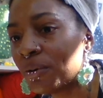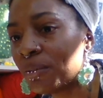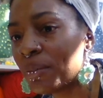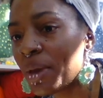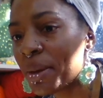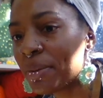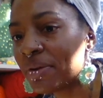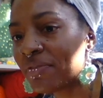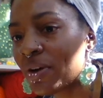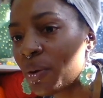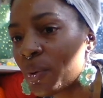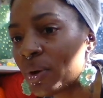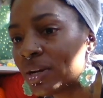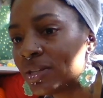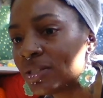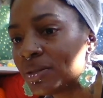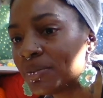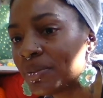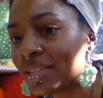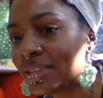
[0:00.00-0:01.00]
maybe if I wanted
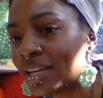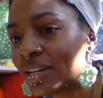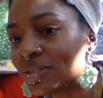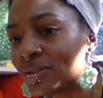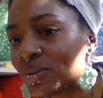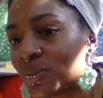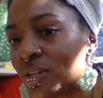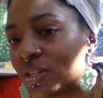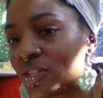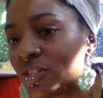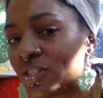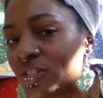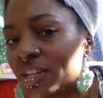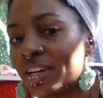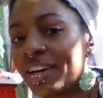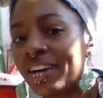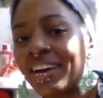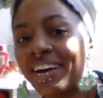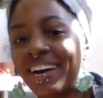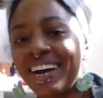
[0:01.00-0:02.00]
to make that switch?
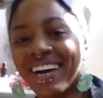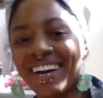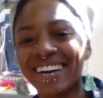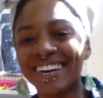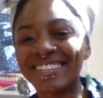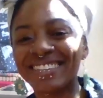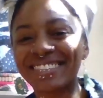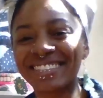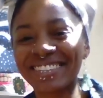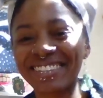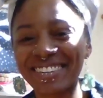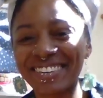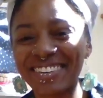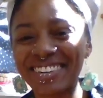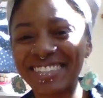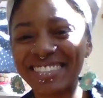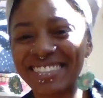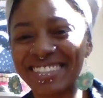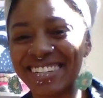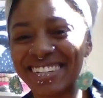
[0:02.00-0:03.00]
That's a good
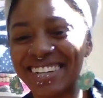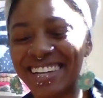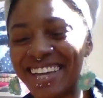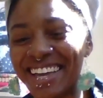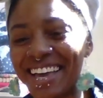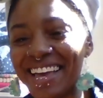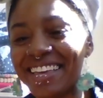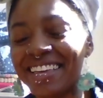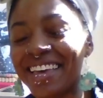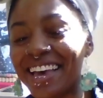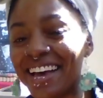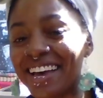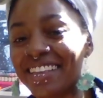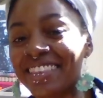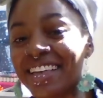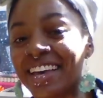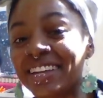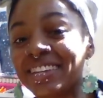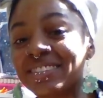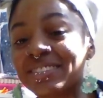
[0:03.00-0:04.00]
question. Yeah,
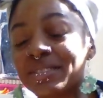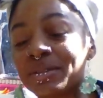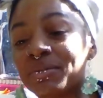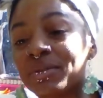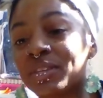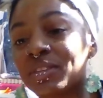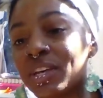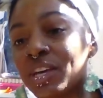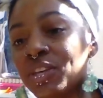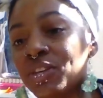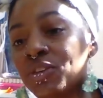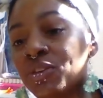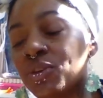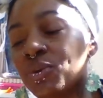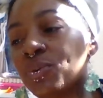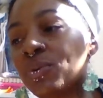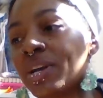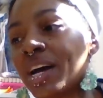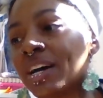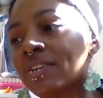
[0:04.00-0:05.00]
that is something that
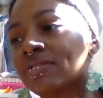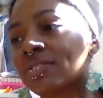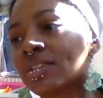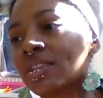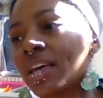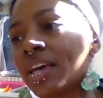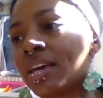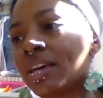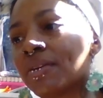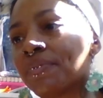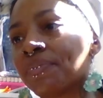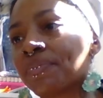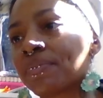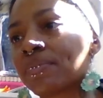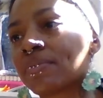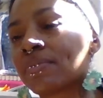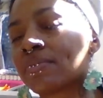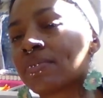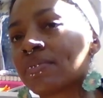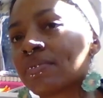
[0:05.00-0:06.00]
you'd have to like
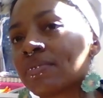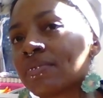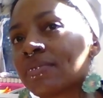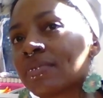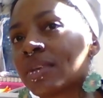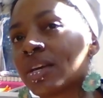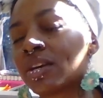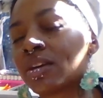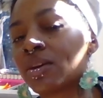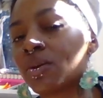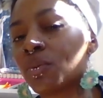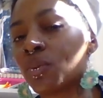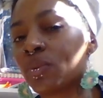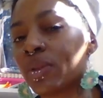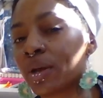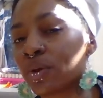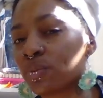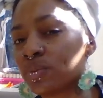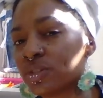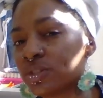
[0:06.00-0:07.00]

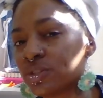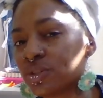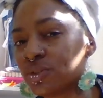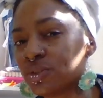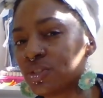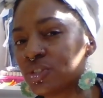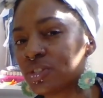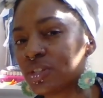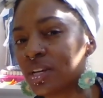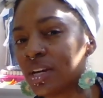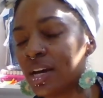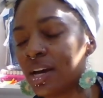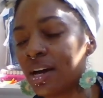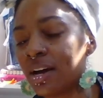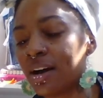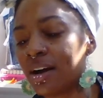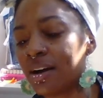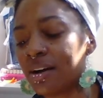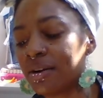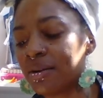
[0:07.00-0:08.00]
research.
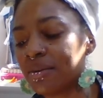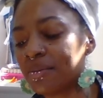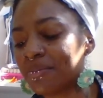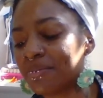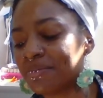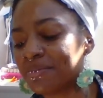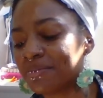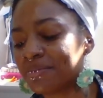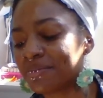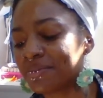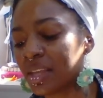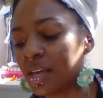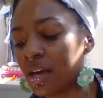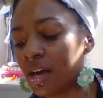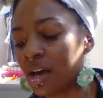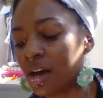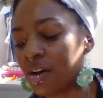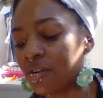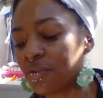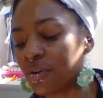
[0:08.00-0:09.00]

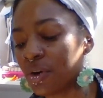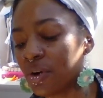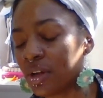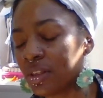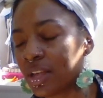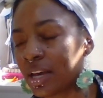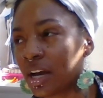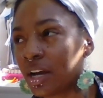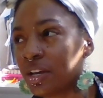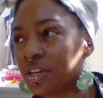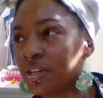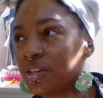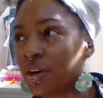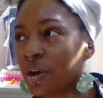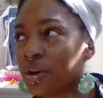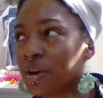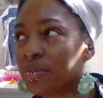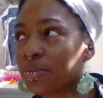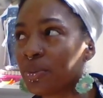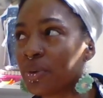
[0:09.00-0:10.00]
For like a
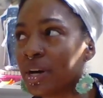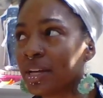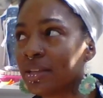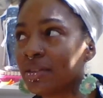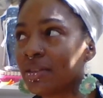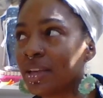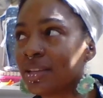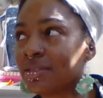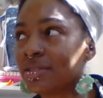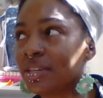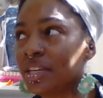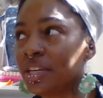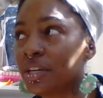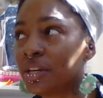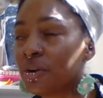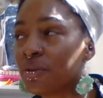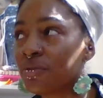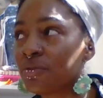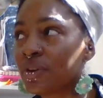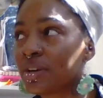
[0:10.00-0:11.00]
yarn brand that's
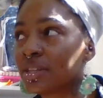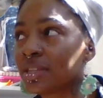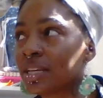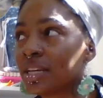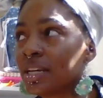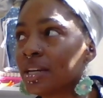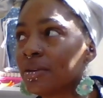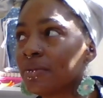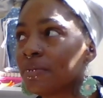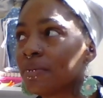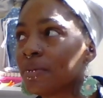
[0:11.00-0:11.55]
eco-friendly,